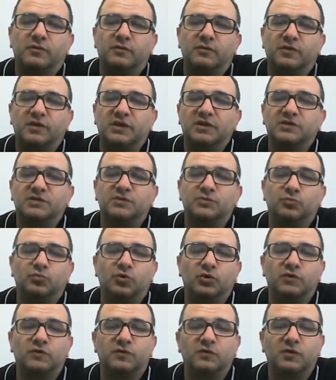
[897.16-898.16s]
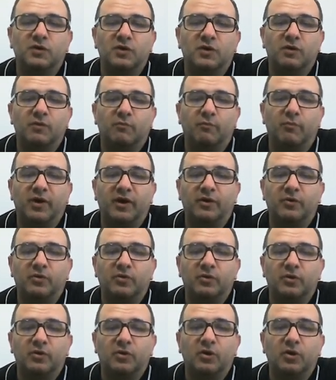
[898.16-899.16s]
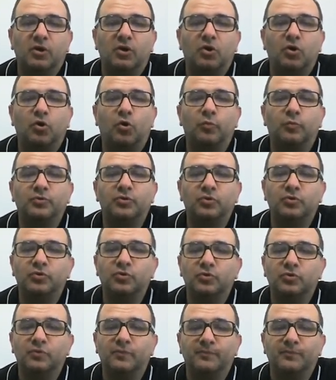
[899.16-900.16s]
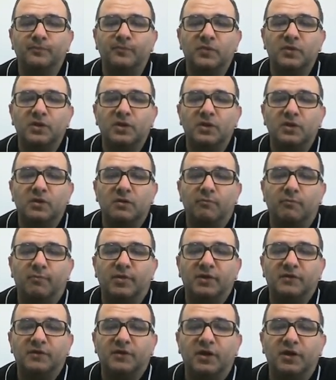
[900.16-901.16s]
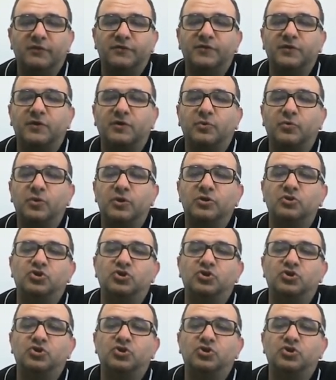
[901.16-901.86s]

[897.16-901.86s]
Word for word: That's what black hoped to do, but after queen